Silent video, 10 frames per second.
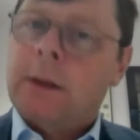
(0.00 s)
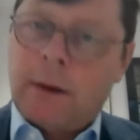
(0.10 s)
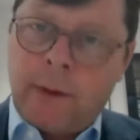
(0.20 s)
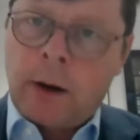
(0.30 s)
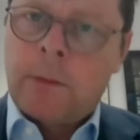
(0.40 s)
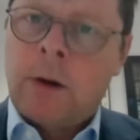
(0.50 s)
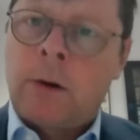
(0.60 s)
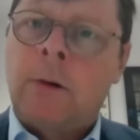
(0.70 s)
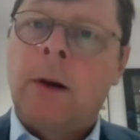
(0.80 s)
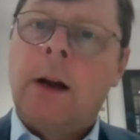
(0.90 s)
to develop
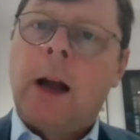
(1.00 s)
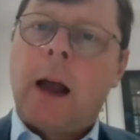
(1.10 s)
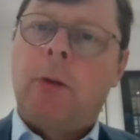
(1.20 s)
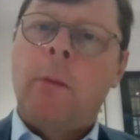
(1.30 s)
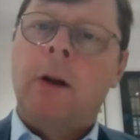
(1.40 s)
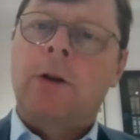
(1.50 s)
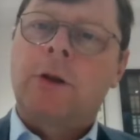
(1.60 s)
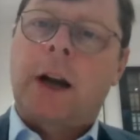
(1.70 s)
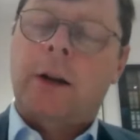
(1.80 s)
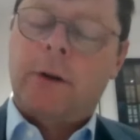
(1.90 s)
new employment
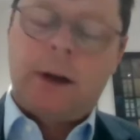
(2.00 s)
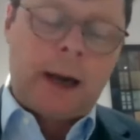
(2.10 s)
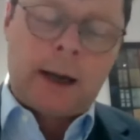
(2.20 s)
trajectories.